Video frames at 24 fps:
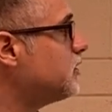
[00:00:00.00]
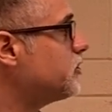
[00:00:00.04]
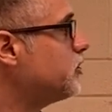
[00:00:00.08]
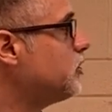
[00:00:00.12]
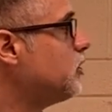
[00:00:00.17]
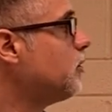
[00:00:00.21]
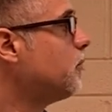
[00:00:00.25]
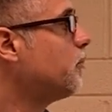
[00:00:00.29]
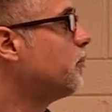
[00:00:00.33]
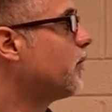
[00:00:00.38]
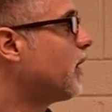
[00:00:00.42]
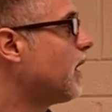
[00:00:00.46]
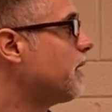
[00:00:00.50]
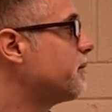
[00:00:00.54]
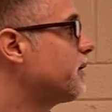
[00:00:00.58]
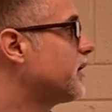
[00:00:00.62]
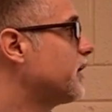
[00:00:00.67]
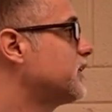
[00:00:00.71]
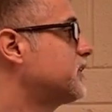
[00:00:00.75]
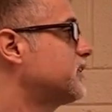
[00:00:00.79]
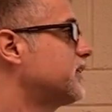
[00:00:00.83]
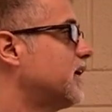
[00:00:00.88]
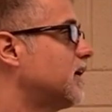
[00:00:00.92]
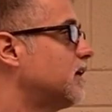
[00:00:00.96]
Two
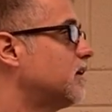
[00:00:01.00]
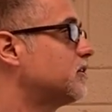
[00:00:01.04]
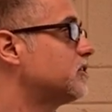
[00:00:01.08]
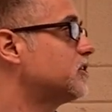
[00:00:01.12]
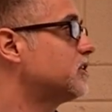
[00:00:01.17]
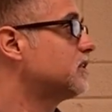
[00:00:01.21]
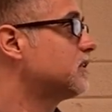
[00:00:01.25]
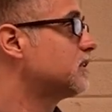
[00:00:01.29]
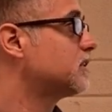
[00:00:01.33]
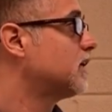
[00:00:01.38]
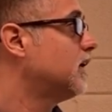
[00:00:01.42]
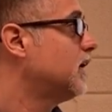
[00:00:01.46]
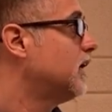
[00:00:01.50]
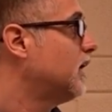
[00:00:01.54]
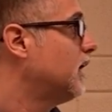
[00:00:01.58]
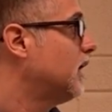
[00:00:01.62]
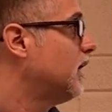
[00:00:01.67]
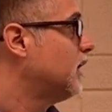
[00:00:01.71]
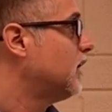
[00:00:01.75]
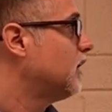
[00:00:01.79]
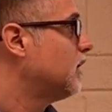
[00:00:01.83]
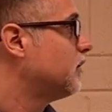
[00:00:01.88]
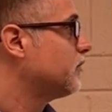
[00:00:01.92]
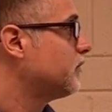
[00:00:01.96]
primary challenges.
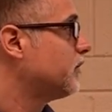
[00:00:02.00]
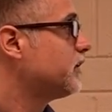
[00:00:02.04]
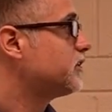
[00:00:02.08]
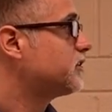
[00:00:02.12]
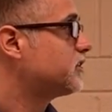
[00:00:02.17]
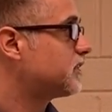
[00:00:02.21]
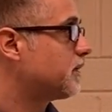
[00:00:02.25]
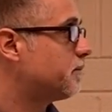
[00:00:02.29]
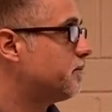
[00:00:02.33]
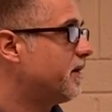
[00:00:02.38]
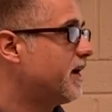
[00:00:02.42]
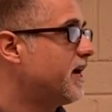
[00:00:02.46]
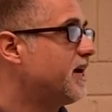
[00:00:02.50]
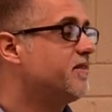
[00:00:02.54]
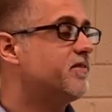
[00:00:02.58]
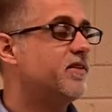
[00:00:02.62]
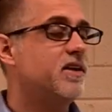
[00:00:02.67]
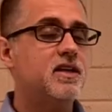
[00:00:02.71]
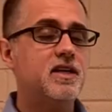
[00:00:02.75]
First, the main